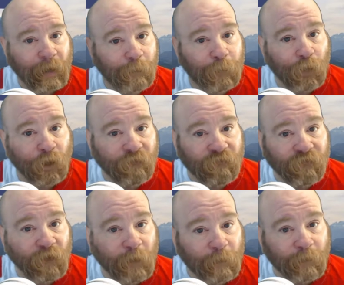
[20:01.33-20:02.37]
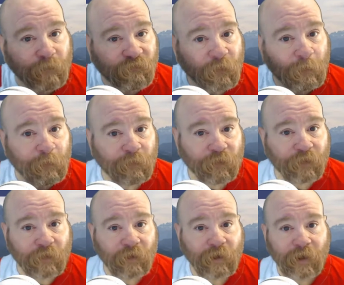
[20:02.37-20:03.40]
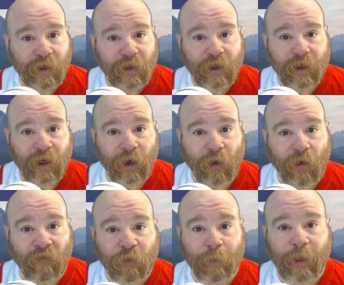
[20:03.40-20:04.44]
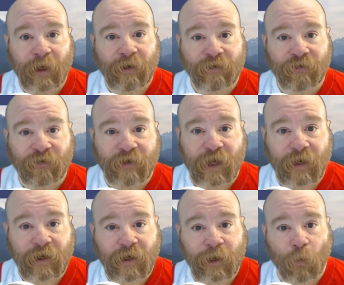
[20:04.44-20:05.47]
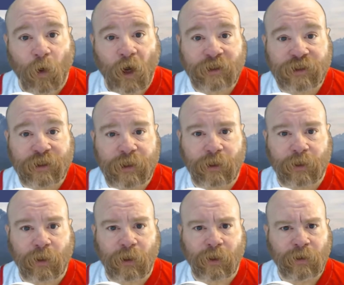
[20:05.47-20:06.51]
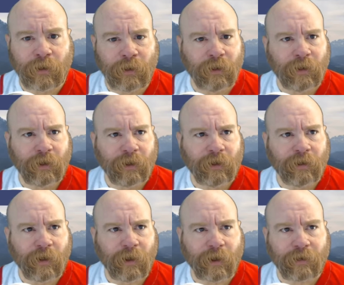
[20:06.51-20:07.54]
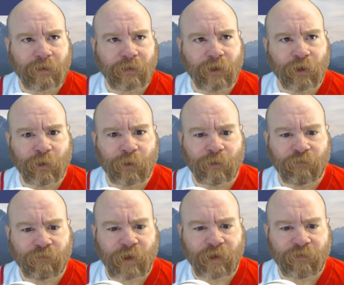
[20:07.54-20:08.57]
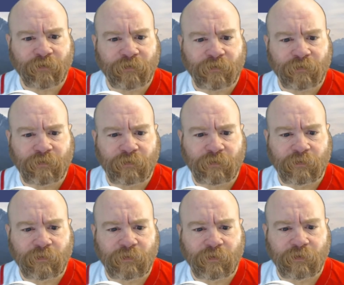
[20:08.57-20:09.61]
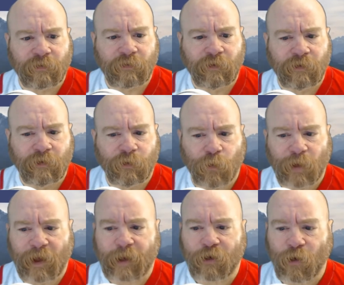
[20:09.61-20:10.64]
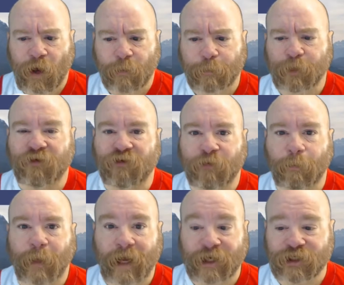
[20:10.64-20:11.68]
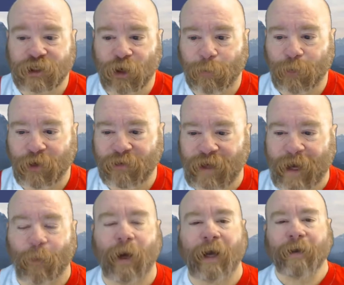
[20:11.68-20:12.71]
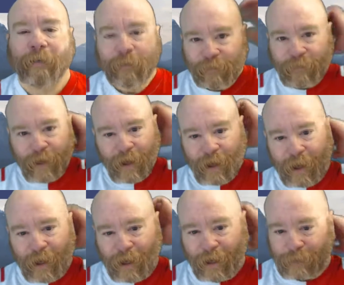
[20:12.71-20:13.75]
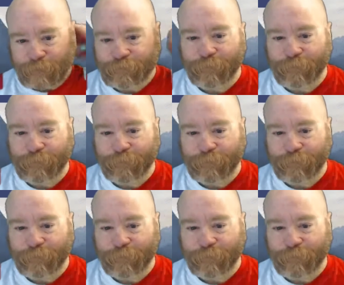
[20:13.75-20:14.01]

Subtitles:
input from everybody that's attending and watching, or I don't know if that's, we like crowd participation, I'll put it that way. Uh,